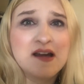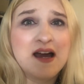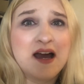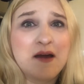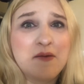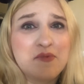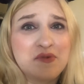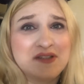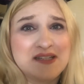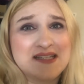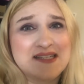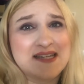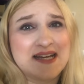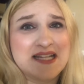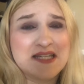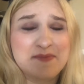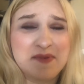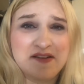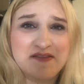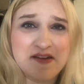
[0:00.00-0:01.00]
I'm really sad.
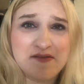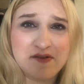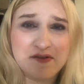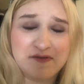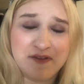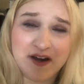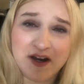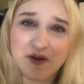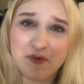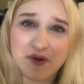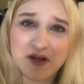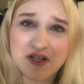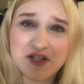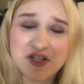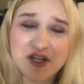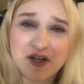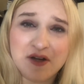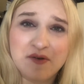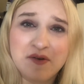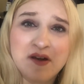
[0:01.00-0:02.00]
It's my favorite fireworks
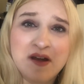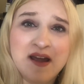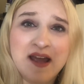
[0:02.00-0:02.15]
show.